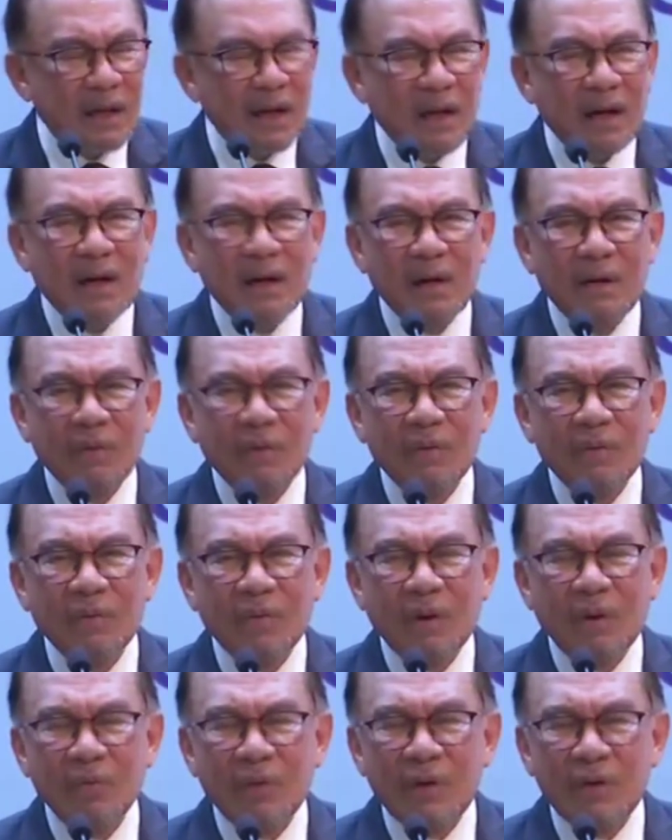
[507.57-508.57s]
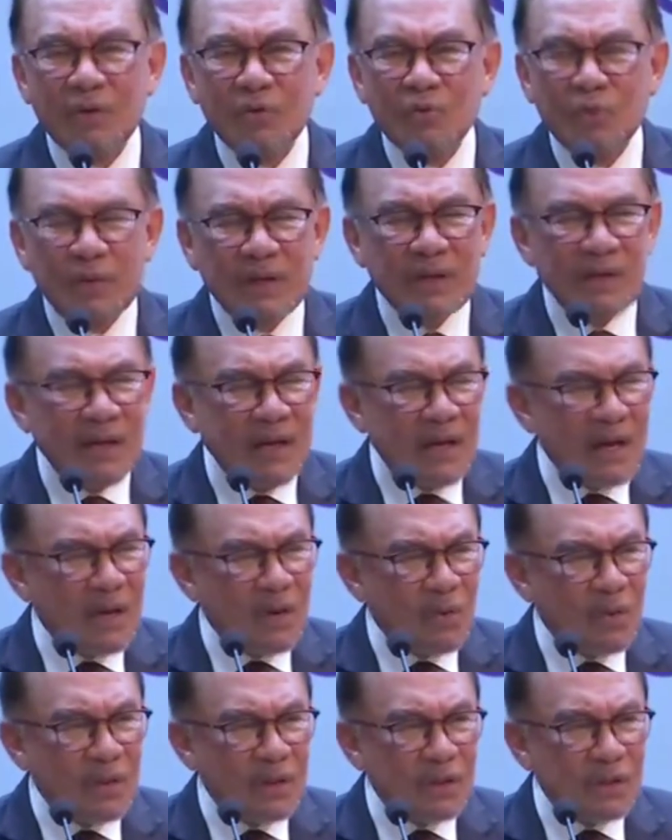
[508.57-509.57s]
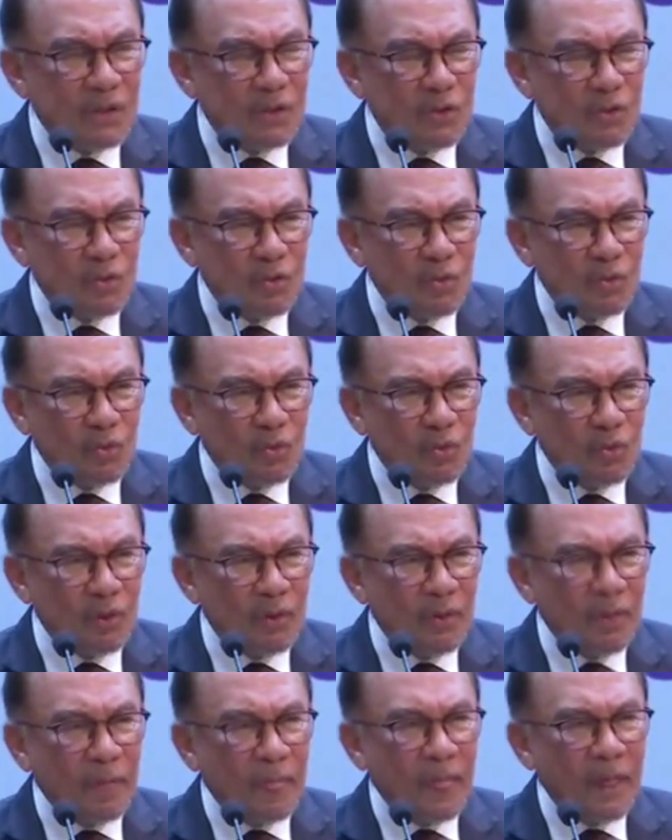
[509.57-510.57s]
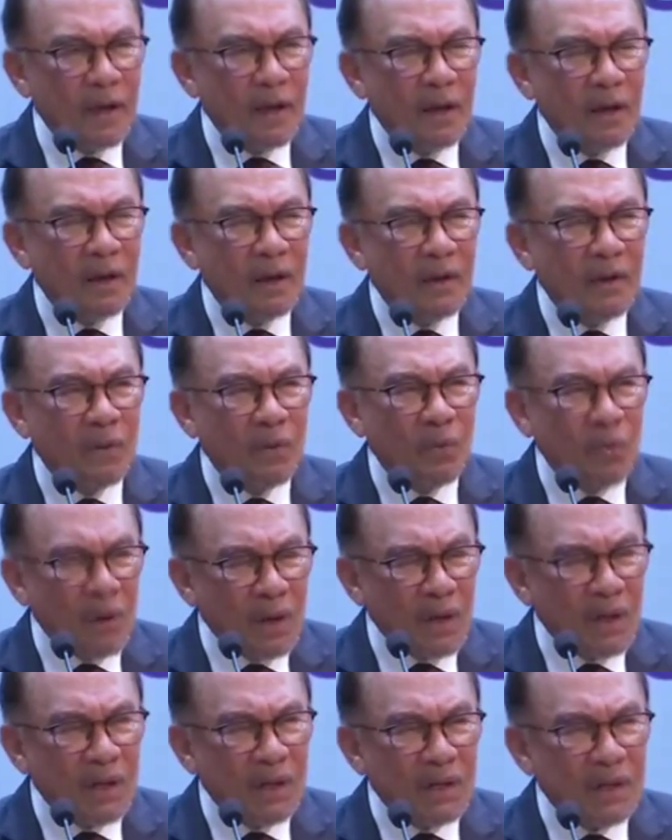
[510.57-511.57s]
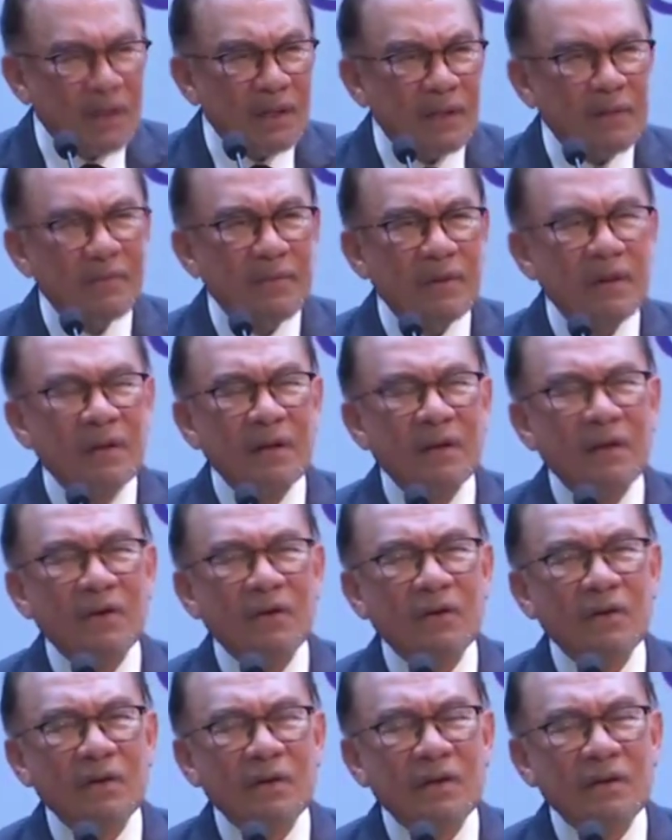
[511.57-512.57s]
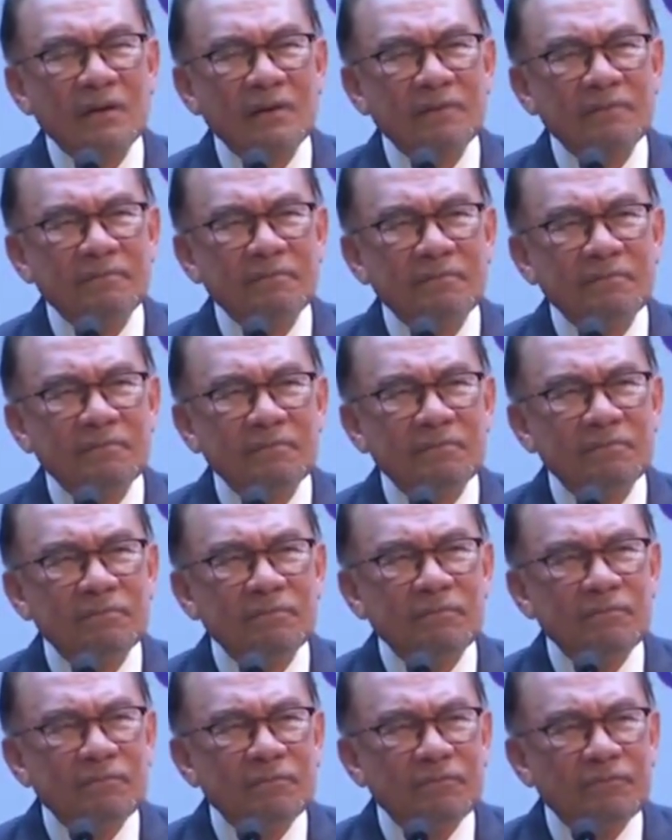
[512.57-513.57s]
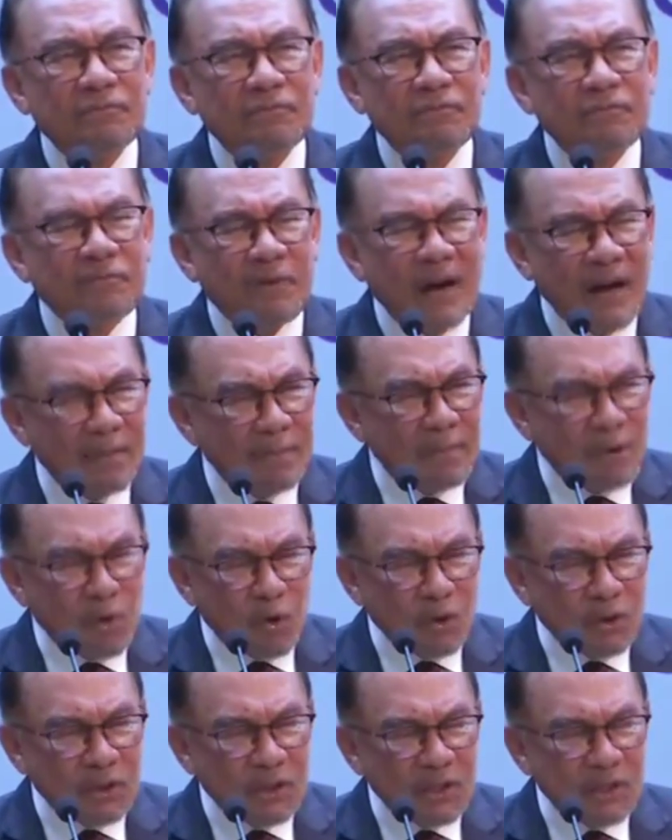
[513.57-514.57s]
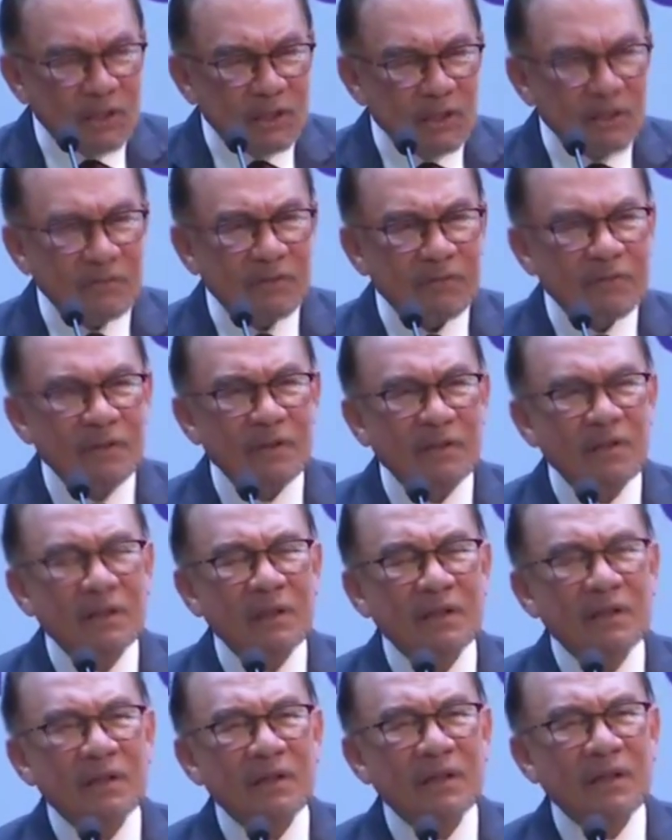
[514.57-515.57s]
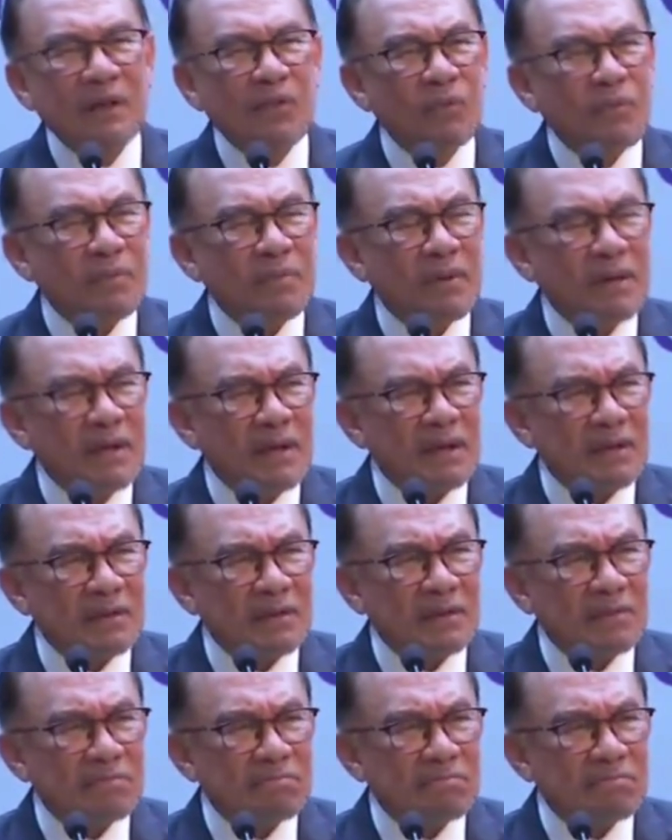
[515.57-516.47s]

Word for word: Uh, what we are doing now is to uh, work uh, on a viable alternative that will be,